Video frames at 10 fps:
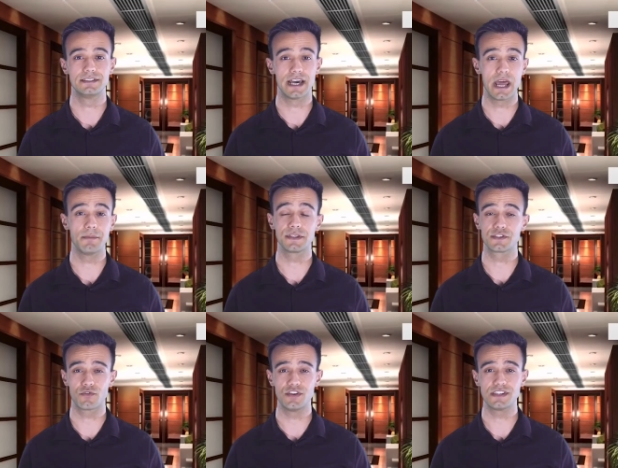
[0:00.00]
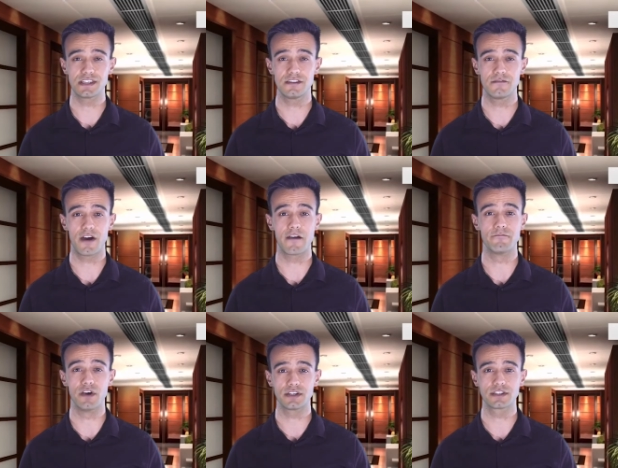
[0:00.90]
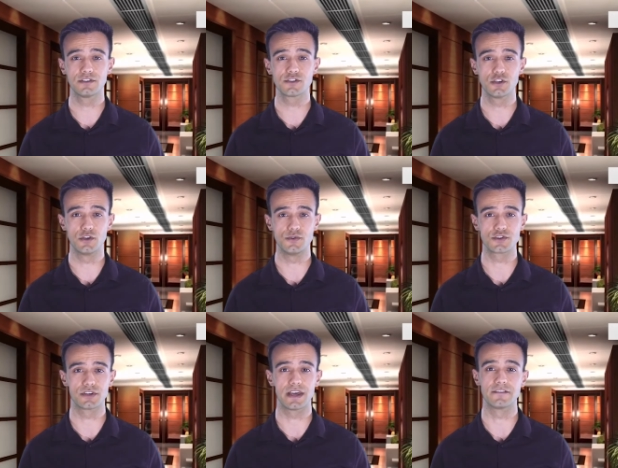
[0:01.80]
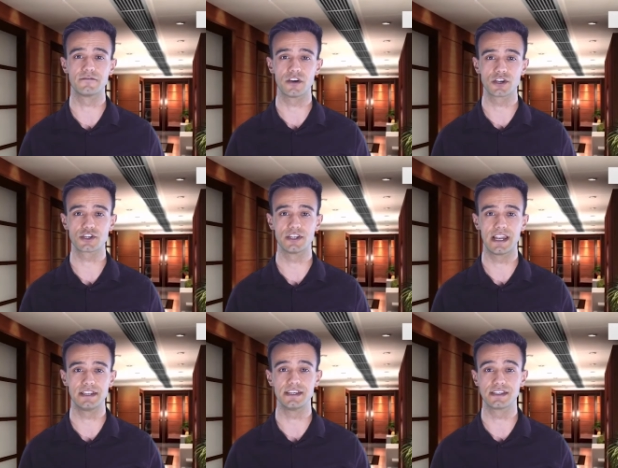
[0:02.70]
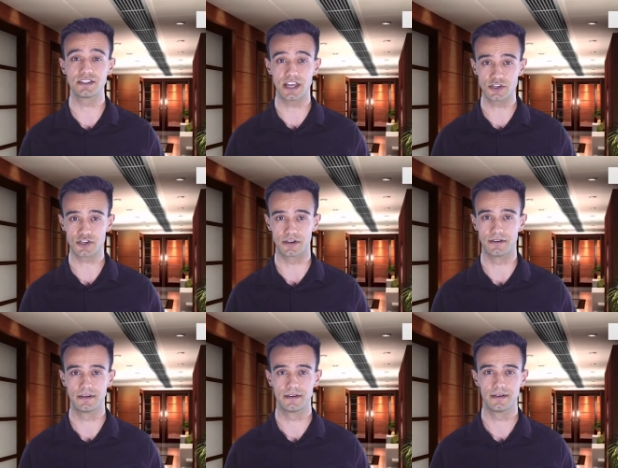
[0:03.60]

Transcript: Dynamics 365 Vertical Solution and Functionality Extension.